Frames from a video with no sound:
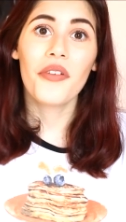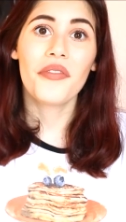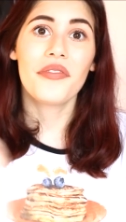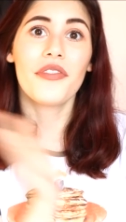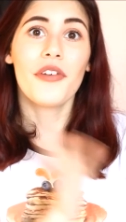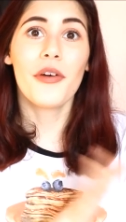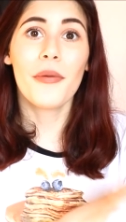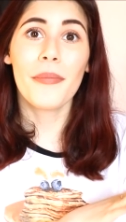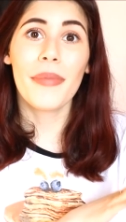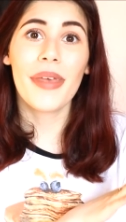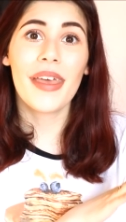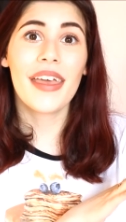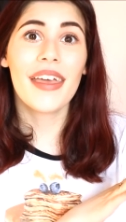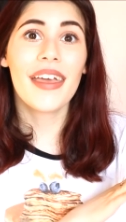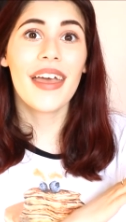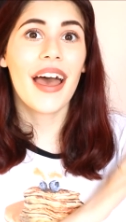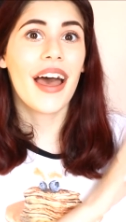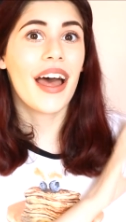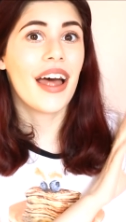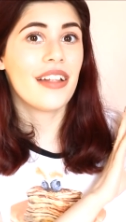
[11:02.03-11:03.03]
from
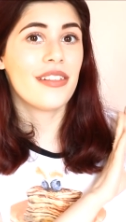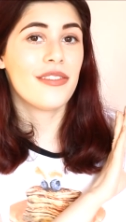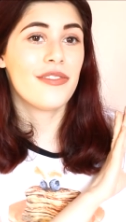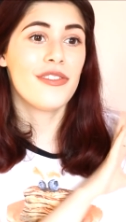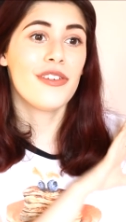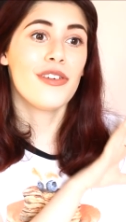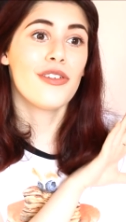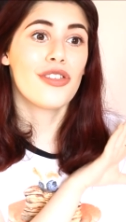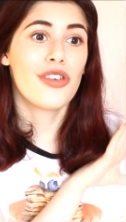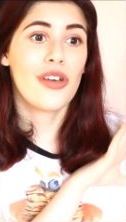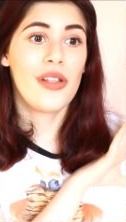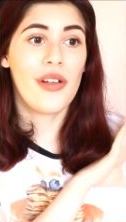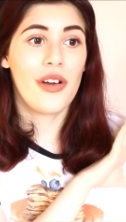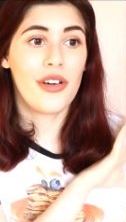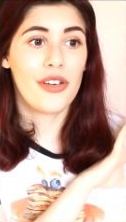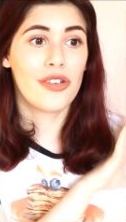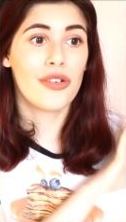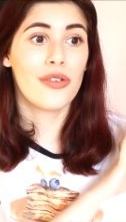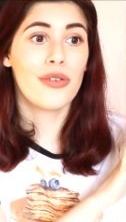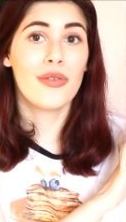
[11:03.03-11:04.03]
me and future
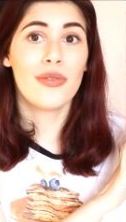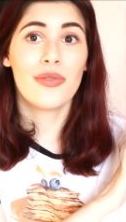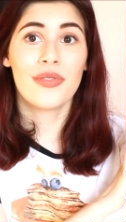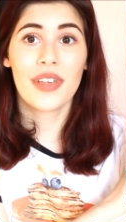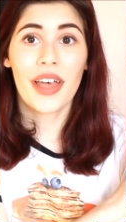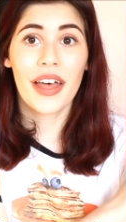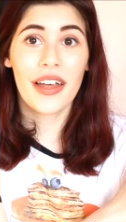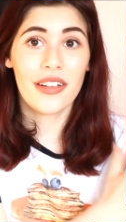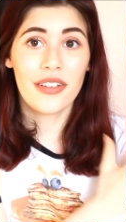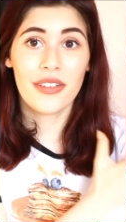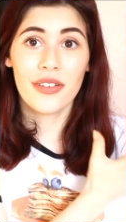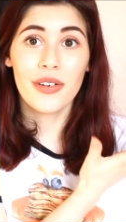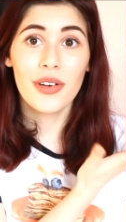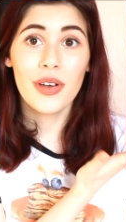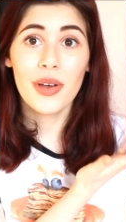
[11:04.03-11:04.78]
Lush hauls and